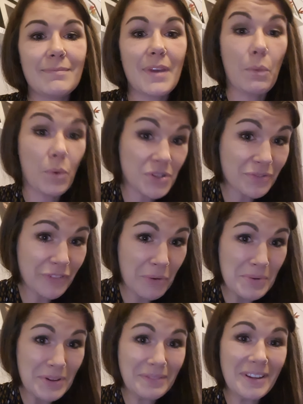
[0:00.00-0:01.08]
I wasn't
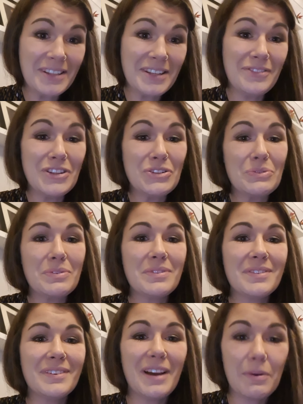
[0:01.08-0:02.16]
filming a TV show.
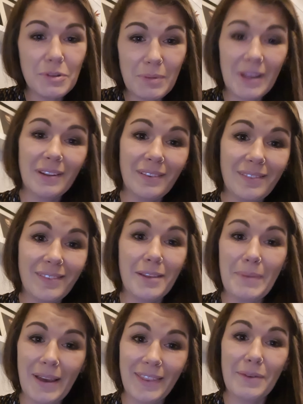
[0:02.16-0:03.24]
I was meeting the
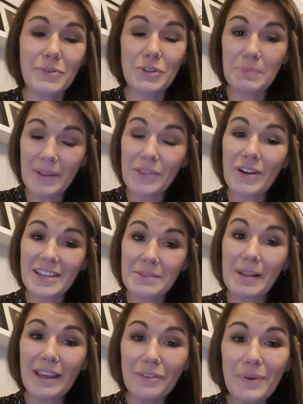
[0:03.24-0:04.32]
man that I was going to spend the rest of my
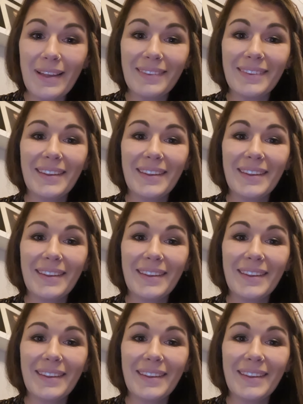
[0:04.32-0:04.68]
life with.